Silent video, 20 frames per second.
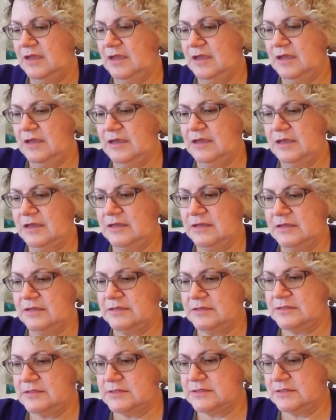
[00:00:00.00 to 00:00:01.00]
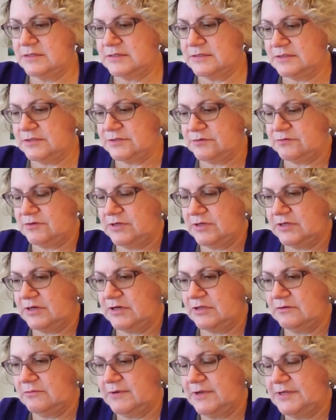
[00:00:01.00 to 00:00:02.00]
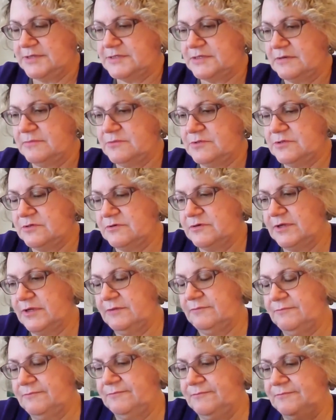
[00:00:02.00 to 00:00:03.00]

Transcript: and the three colorways I'm doing,